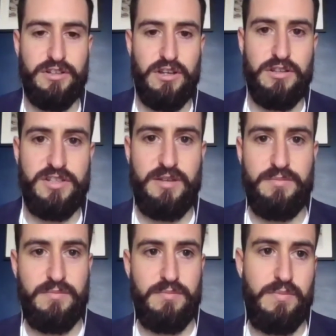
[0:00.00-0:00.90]
ago are the
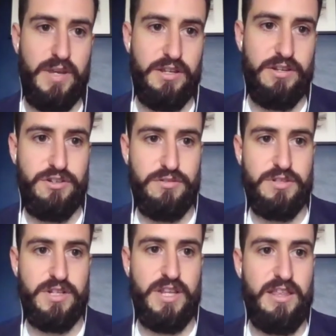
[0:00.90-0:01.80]
same making choux
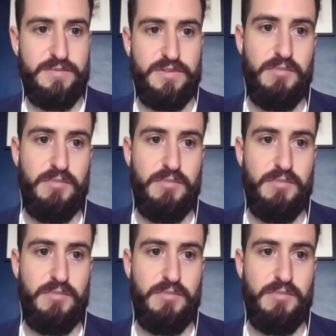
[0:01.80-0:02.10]
today.